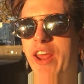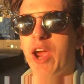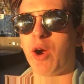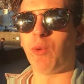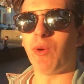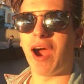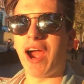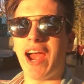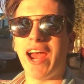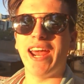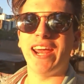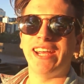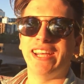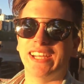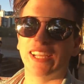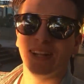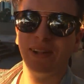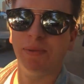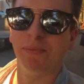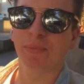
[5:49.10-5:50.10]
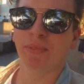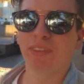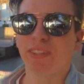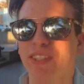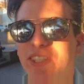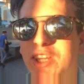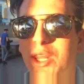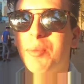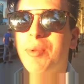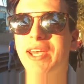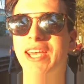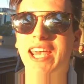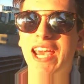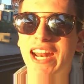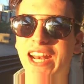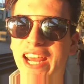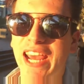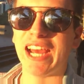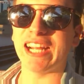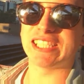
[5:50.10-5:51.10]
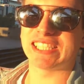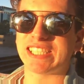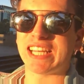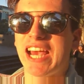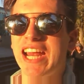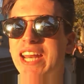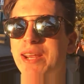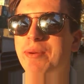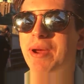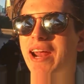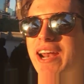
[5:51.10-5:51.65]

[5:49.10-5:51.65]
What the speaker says: our way to the big Etihad Stadium,